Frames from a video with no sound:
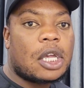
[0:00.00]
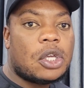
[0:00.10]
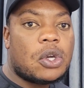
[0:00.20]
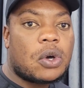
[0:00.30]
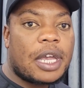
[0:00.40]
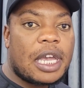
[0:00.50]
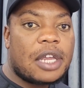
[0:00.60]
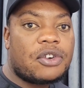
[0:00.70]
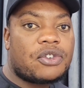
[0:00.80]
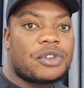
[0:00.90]
your
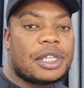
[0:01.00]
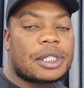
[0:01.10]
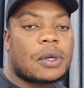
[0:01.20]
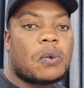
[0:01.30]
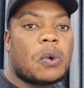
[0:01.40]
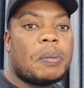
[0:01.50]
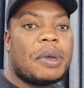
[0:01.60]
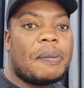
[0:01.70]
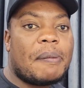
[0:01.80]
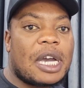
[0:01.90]
entries will
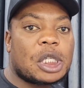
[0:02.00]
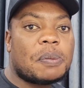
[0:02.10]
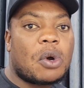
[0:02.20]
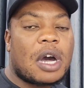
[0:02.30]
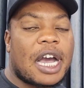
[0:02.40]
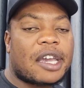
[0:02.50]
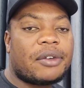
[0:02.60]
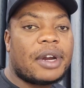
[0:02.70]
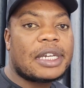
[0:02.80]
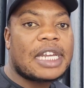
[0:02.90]
be much more
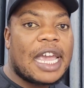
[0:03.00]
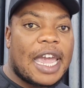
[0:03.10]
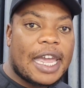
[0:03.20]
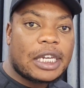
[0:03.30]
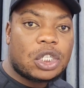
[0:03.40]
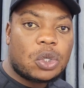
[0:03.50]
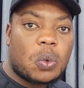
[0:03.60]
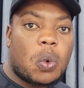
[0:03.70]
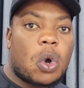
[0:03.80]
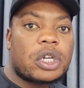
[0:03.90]
accurate and you
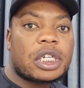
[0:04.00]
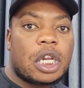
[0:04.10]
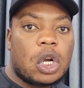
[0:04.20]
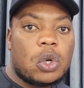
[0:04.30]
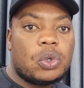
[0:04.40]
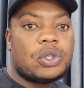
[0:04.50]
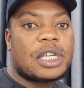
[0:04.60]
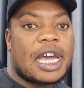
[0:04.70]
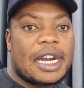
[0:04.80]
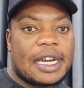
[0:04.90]
won't lose
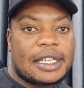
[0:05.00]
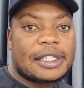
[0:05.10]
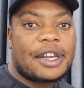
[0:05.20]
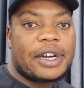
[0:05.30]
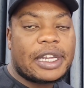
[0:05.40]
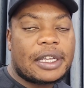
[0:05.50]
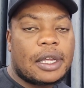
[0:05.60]
unnecessarily.